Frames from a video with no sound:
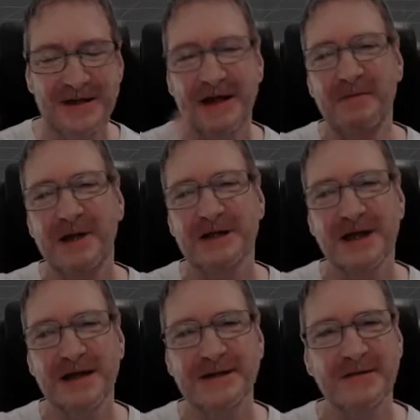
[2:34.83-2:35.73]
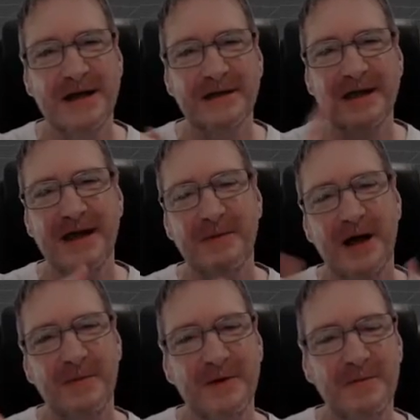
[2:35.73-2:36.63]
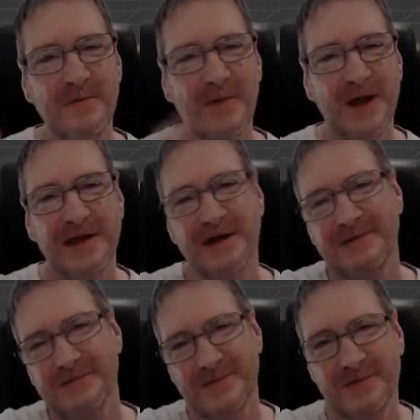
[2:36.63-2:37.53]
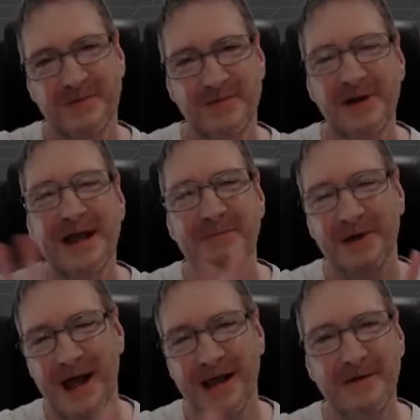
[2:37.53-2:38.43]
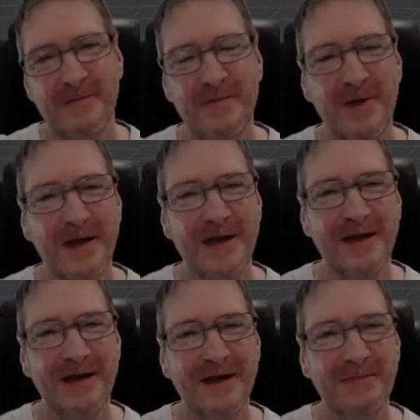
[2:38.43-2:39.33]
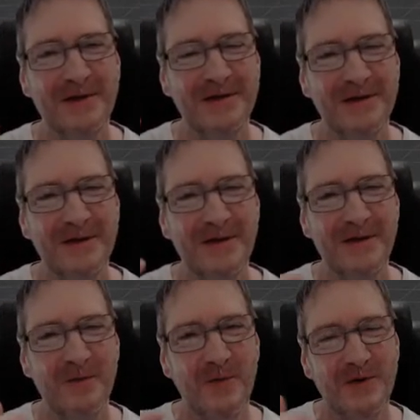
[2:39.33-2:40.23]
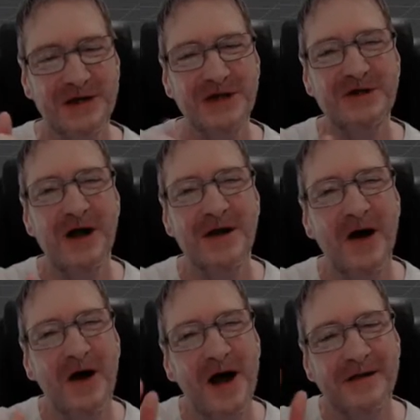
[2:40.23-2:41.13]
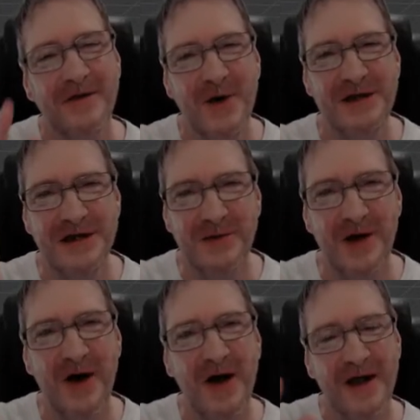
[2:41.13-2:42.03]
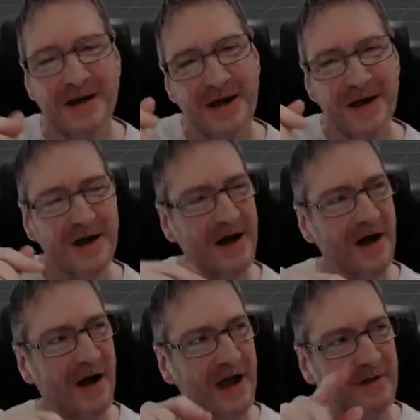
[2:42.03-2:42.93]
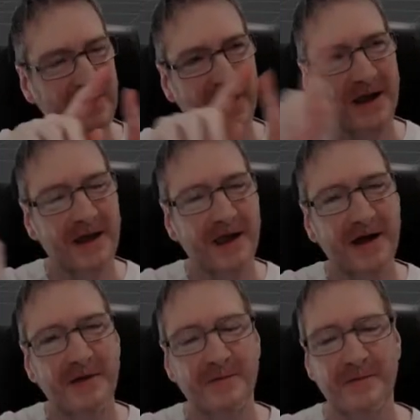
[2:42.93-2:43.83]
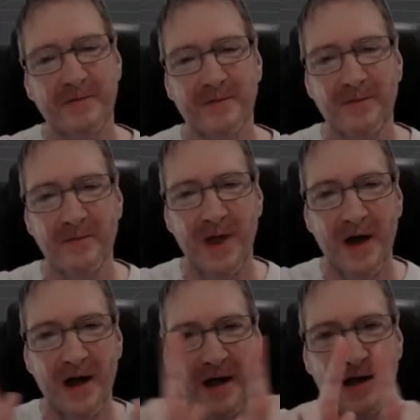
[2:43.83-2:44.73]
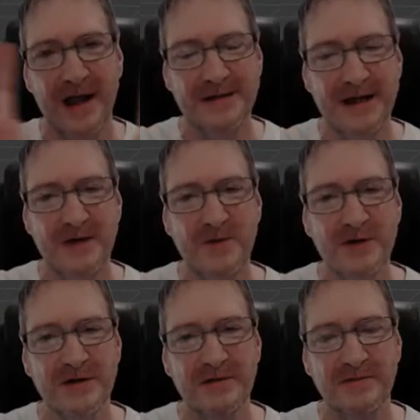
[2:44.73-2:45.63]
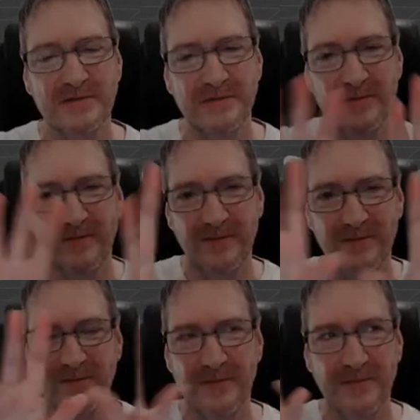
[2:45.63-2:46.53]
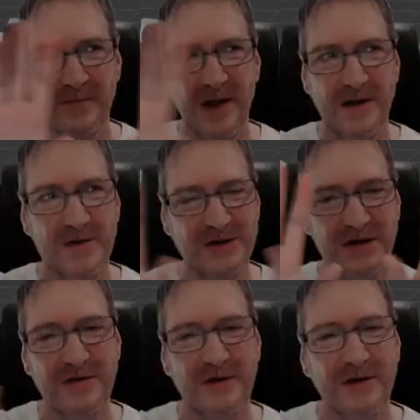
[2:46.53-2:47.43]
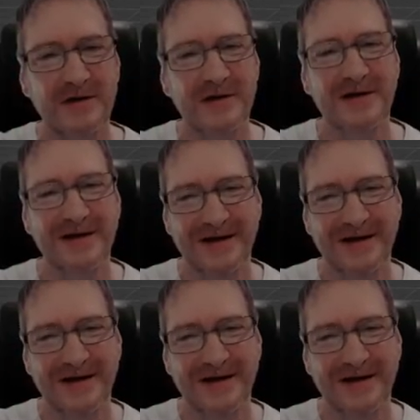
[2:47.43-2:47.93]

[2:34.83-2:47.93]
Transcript: She loved being chased around the apartment, like, you know, play, playing, but she'd try and hide, and the way she would hide, I have like a, um, uh, an antique wooden, I don't know what you call it,